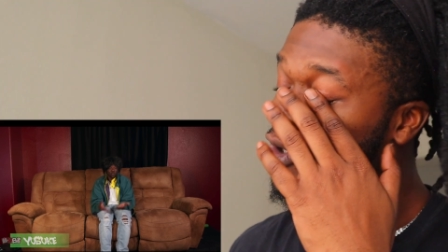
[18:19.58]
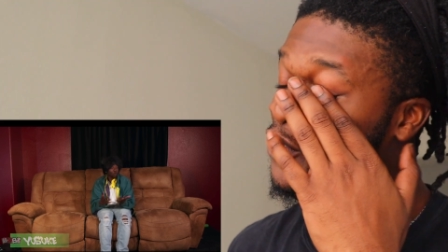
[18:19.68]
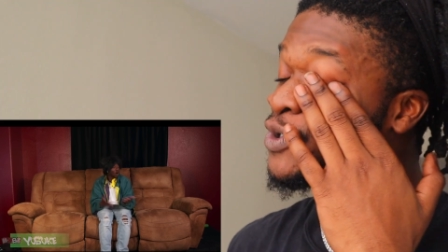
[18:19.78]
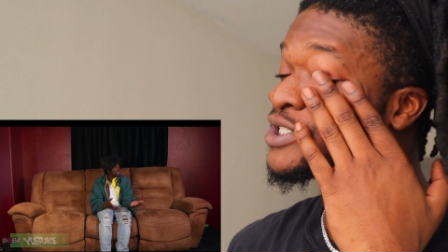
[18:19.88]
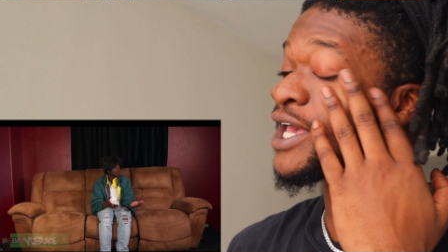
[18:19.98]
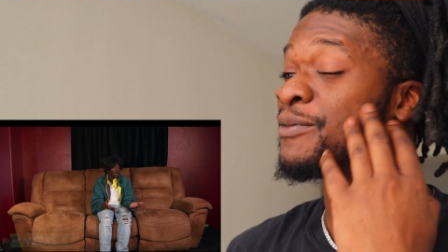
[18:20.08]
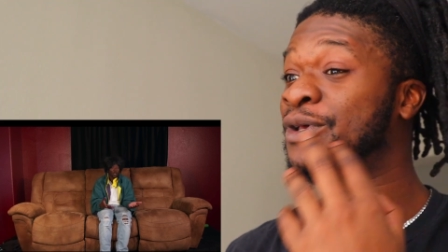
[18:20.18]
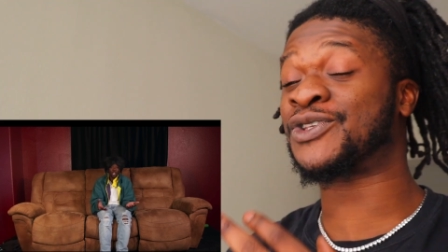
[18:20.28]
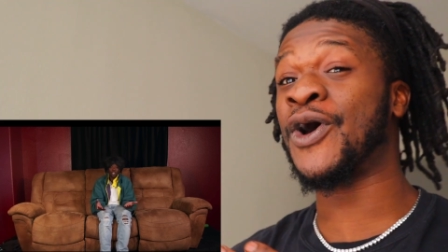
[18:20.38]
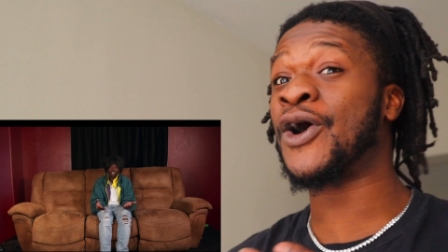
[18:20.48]
Yusuke be
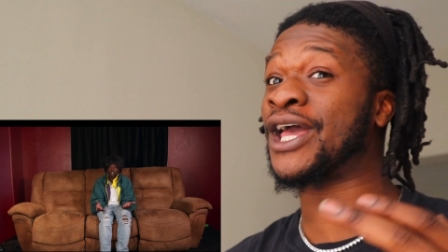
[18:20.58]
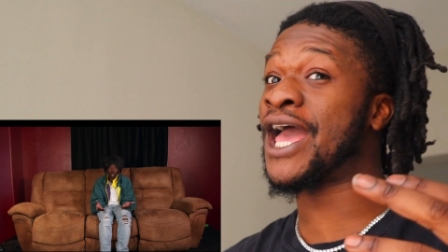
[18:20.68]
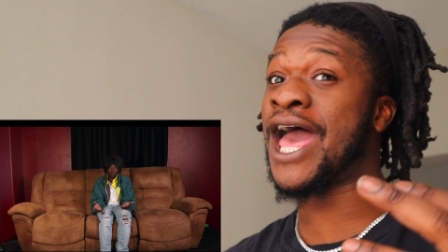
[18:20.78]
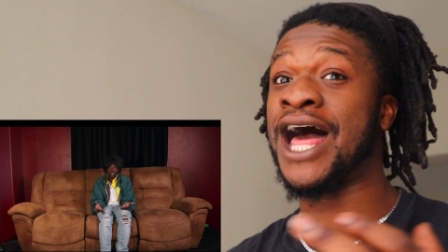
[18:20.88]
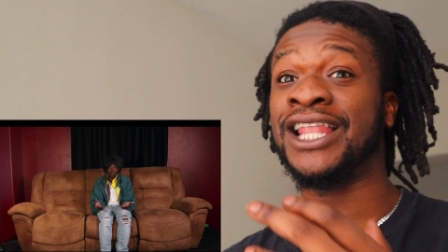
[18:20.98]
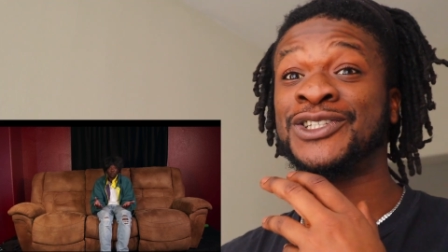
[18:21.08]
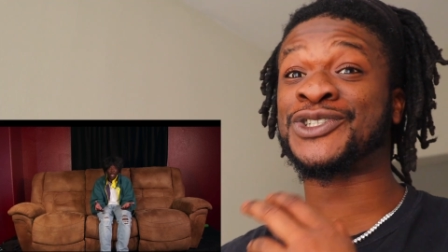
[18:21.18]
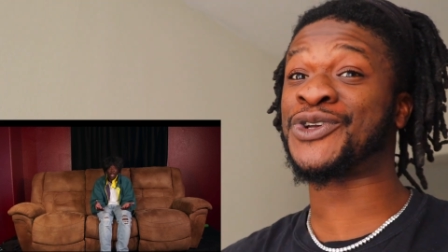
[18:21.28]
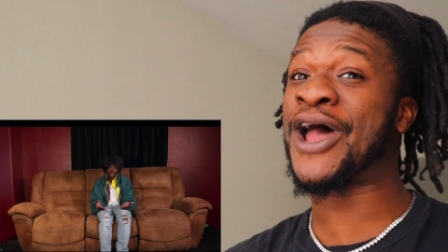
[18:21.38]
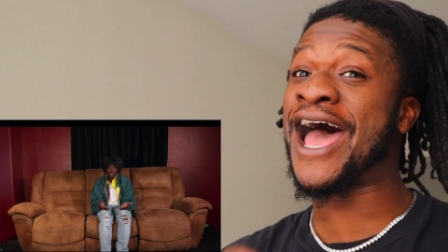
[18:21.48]
talking hella
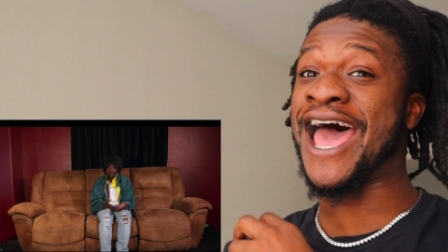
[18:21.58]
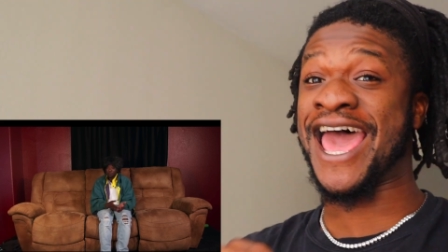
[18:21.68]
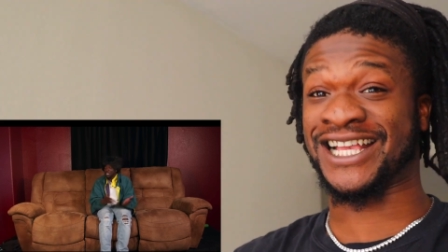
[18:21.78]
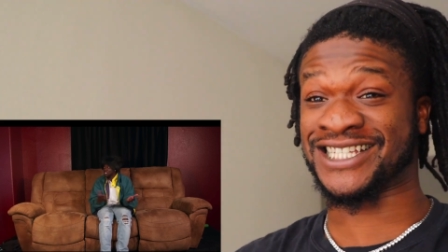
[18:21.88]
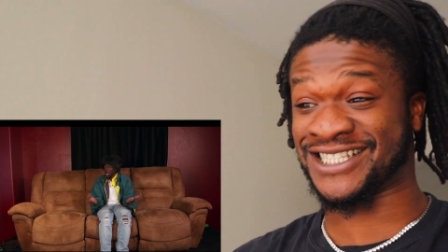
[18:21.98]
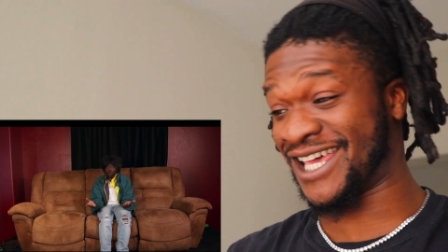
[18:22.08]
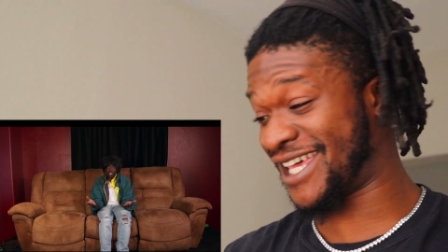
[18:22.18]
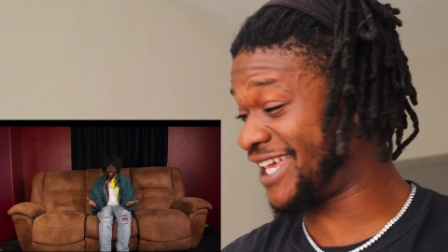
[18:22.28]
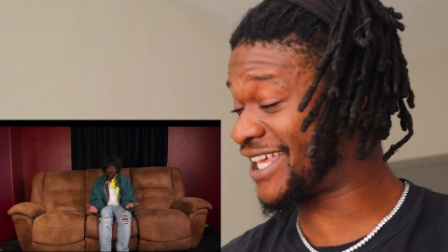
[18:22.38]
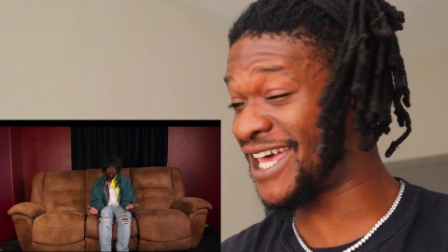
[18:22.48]
trash, then
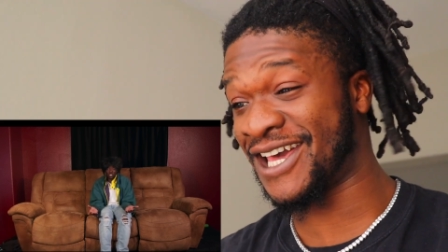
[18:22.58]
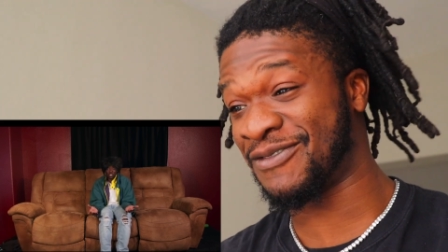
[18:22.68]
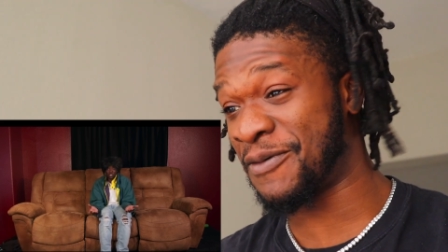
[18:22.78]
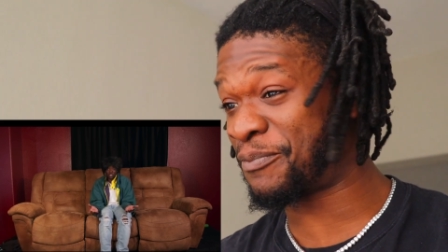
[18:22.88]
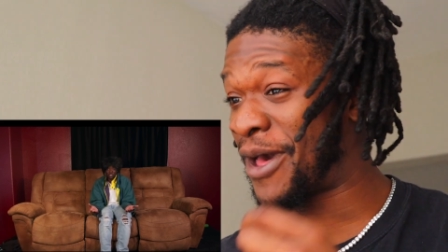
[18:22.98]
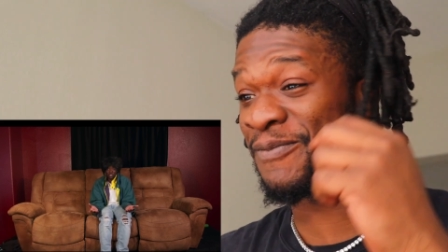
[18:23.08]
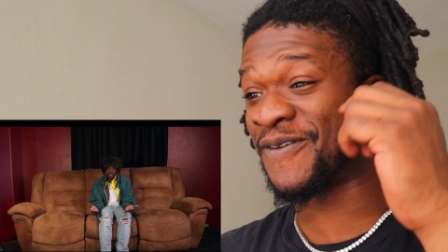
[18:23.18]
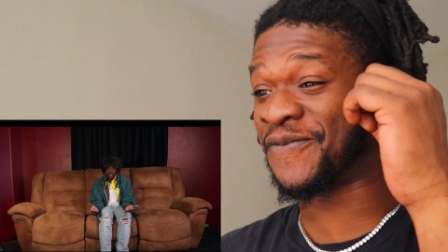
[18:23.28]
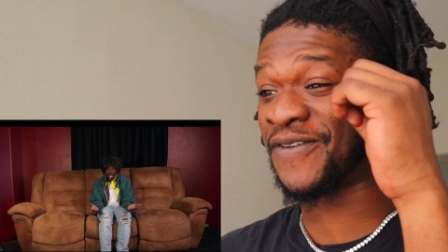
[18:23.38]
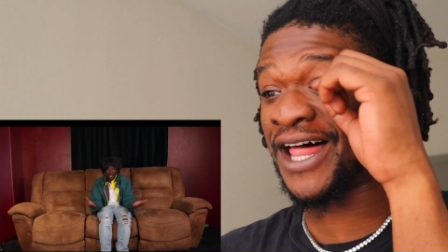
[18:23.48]
he came in
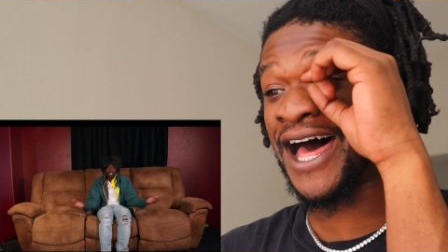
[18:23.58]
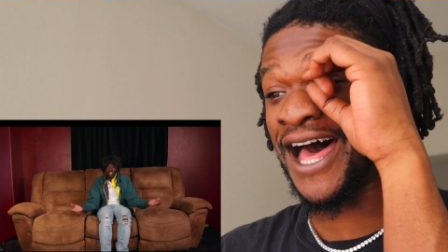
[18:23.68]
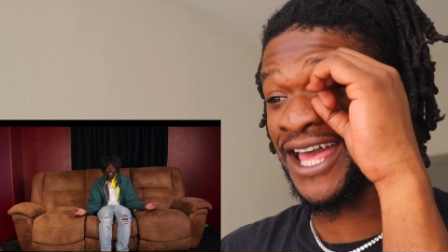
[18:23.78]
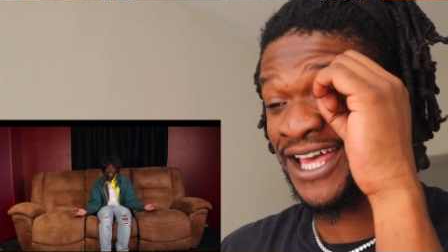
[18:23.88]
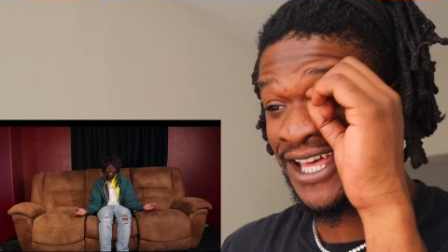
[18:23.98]
popping fly.